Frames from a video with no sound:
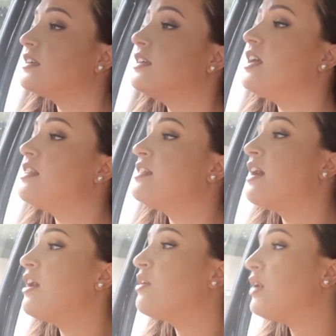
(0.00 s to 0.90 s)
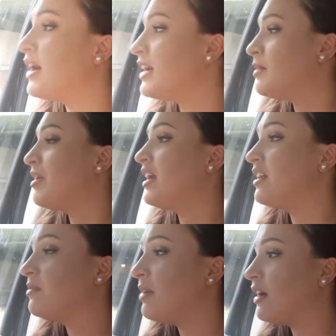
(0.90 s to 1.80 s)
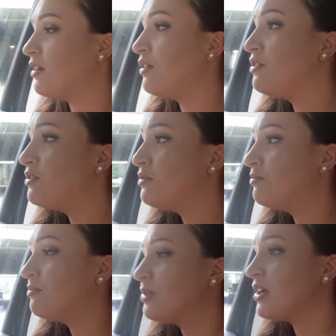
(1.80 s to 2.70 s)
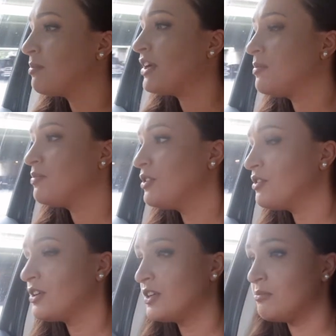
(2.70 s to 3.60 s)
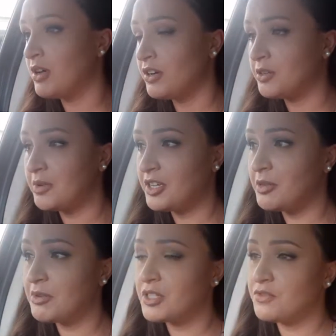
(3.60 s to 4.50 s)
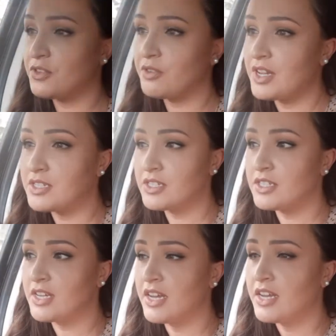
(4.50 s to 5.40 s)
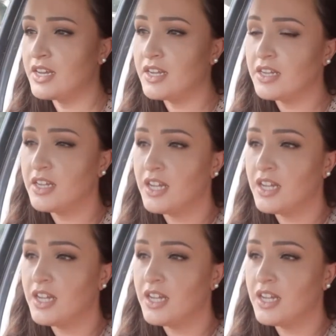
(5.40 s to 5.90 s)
And now I am headed back home, plug my computer in, monitor my emails for the rest of the day.